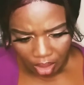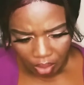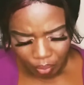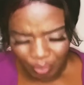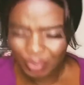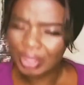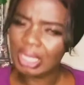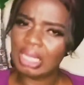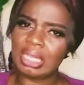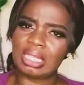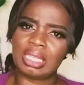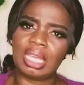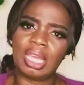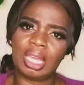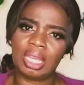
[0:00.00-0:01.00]

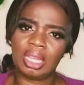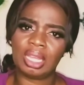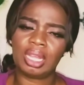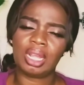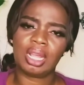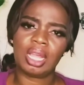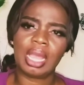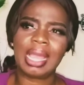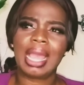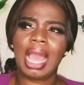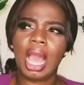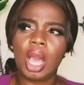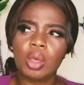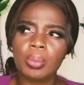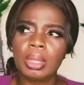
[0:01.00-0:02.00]
really,
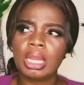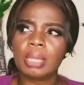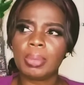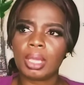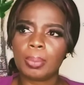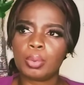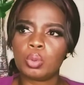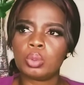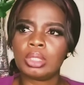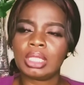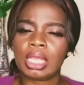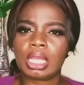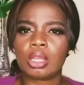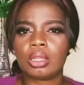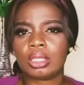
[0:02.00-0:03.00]
how many people
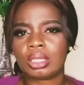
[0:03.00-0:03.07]
take